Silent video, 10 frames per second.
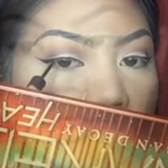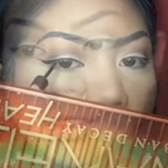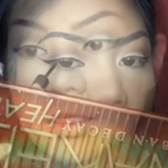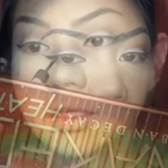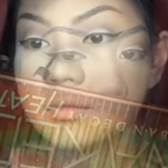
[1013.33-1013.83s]

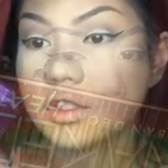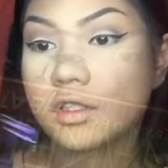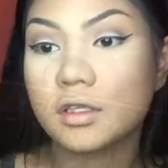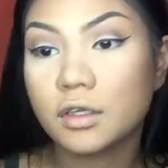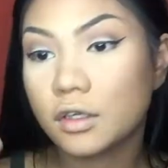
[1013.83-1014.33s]
Okay, now I'm
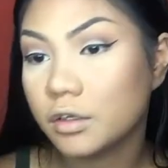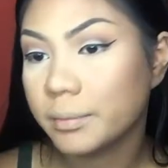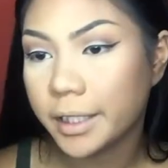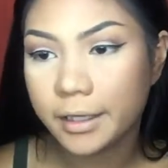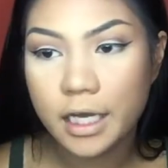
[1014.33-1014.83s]
just gonna curl
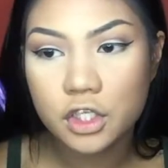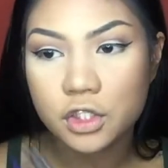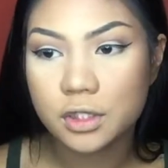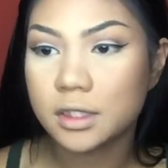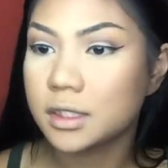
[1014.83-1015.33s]
my
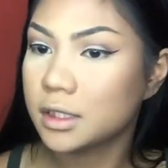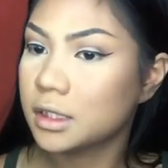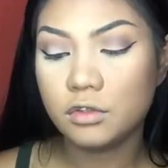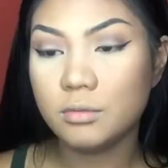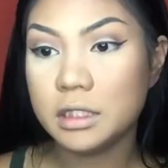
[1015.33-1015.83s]
lashes.
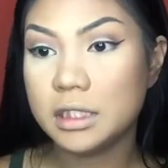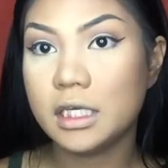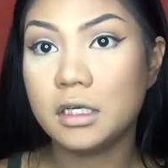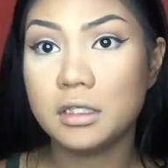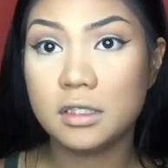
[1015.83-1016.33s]
Two
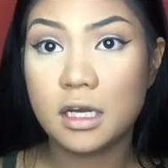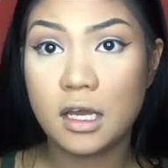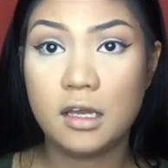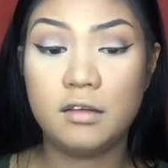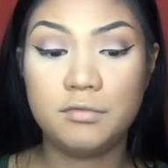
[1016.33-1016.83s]
mascaras that
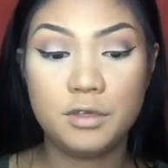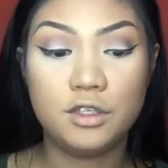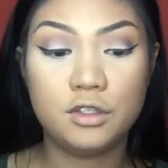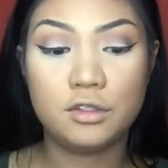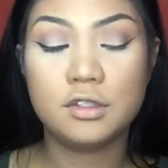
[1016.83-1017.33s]
I have
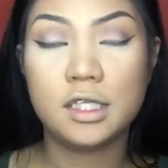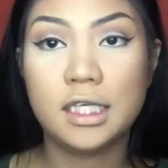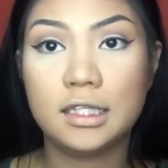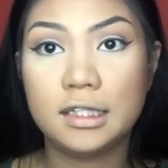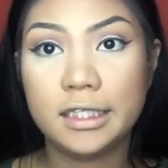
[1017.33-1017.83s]
been
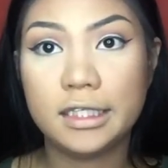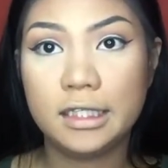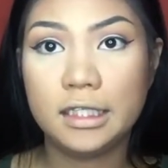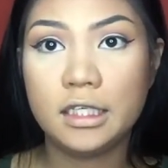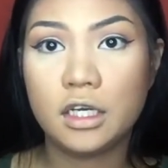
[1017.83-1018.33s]
using
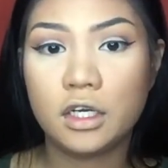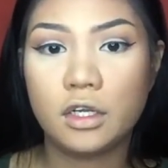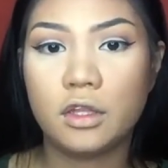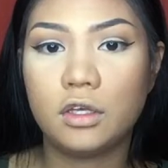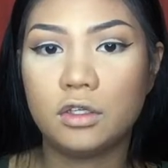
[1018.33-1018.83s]
lately
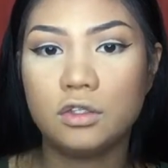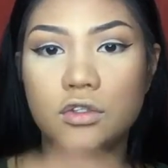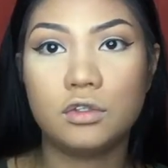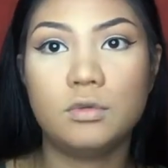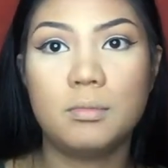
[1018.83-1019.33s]
are the
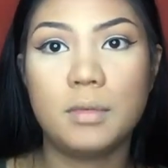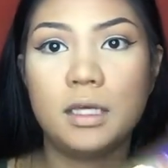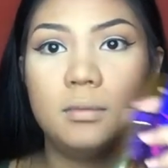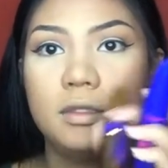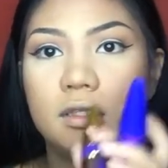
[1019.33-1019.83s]
two
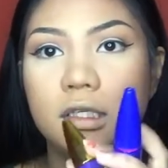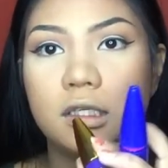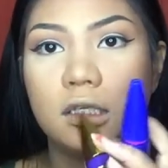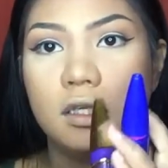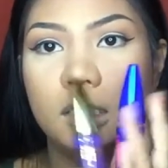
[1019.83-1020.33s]

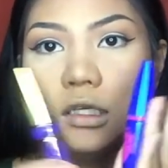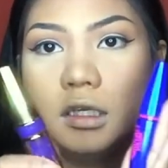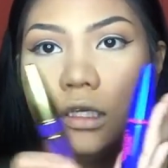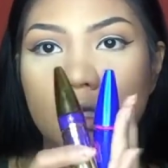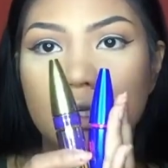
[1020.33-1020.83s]
Maybelline
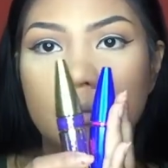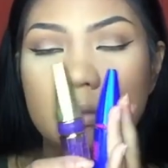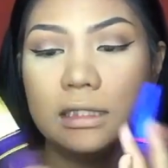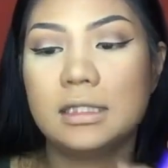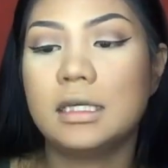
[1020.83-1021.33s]

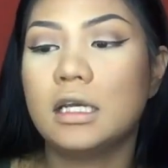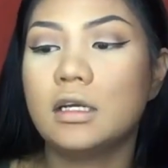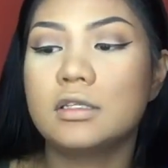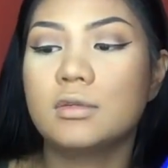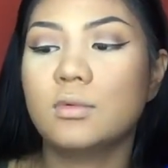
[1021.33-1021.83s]

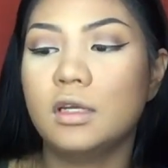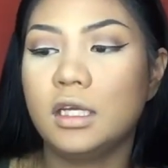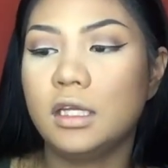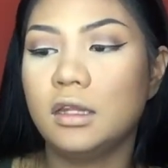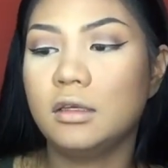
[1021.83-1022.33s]
mascaras,
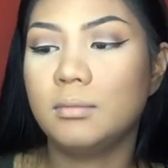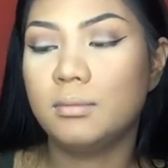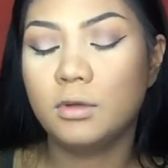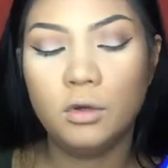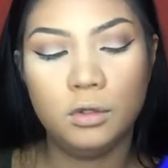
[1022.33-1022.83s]
one in the
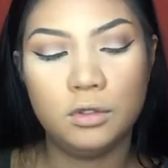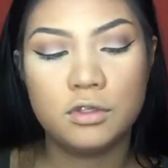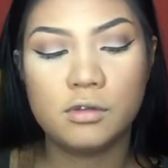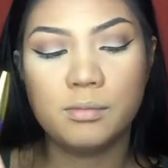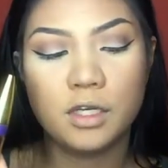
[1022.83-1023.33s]

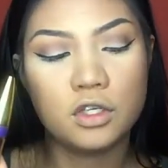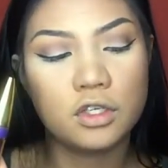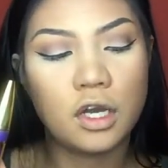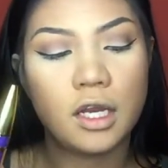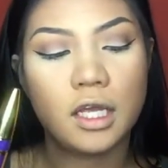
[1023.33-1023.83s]
Colossal Big Shot